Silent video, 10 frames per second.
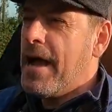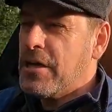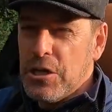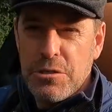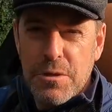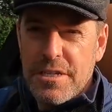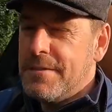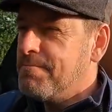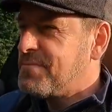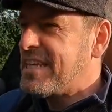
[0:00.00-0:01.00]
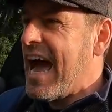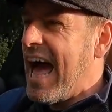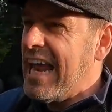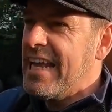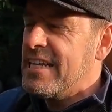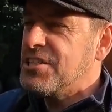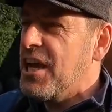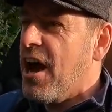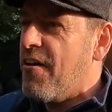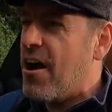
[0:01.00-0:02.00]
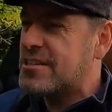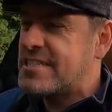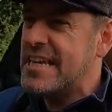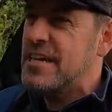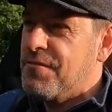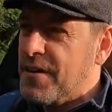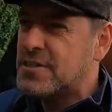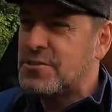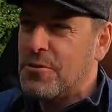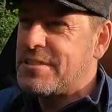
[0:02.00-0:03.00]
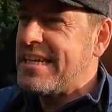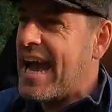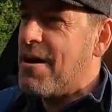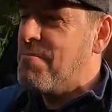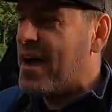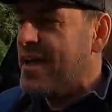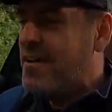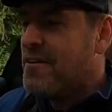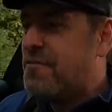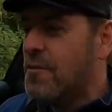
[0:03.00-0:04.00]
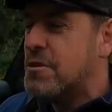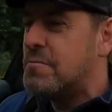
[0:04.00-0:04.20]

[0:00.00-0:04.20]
Goodwood, to Alan at GRRC for sorting out my forward